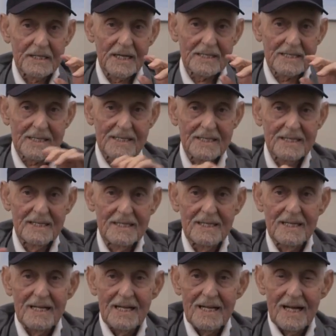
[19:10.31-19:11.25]
that uh,
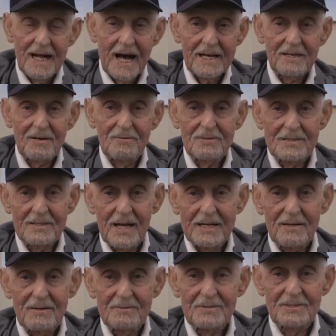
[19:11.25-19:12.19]
I don't
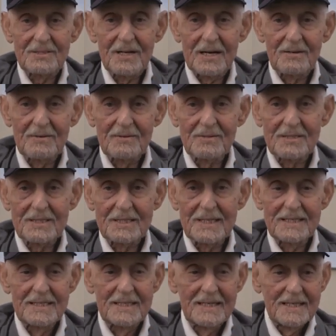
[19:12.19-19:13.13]
I don't I don't
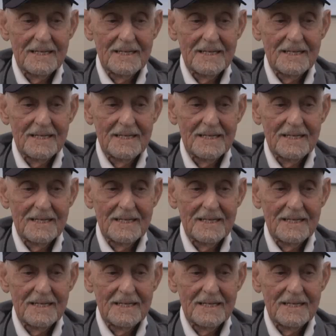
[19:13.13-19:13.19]
uh,